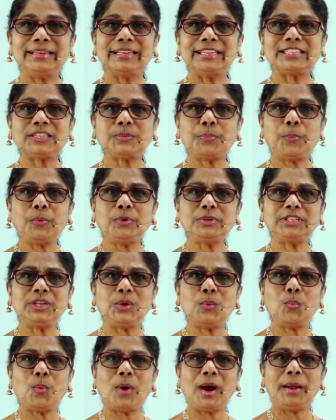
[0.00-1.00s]
Now
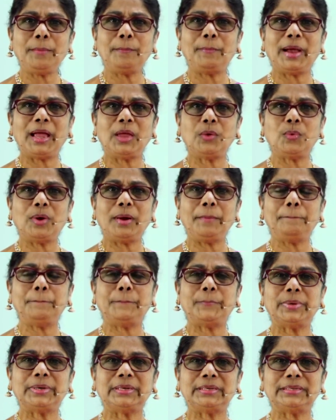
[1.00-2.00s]
supposing one by one
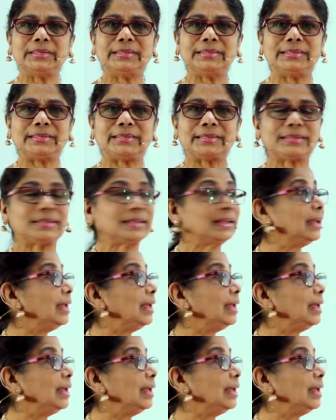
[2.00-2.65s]
burst.